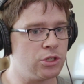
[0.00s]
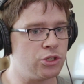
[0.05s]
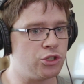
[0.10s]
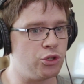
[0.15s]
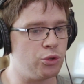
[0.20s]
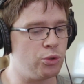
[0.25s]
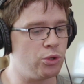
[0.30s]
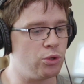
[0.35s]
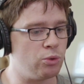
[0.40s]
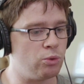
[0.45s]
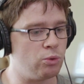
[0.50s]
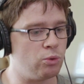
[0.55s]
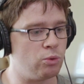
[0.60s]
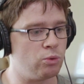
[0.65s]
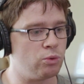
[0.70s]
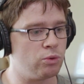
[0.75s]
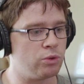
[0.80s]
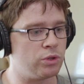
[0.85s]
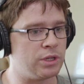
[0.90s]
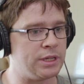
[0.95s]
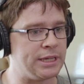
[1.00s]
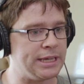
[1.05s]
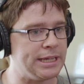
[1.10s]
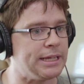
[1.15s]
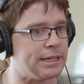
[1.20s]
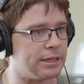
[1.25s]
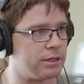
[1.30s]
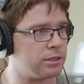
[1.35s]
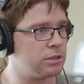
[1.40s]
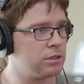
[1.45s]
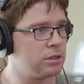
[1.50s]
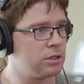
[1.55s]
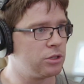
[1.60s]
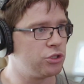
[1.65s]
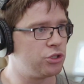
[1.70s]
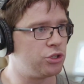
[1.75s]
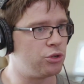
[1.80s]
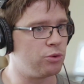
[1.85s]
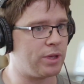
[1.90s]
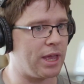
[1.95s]
do you need
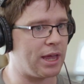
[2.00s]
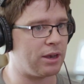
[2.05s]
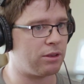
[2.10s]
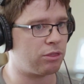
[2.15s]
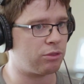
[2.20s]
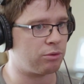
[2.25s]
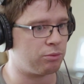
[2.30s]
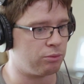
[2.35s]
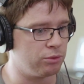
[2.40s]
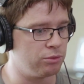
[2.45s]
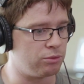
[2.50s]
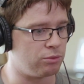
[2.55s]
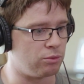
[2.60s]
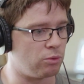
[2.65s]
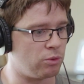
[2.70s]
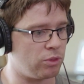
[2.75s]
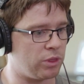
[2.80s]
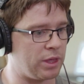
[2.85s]
to get through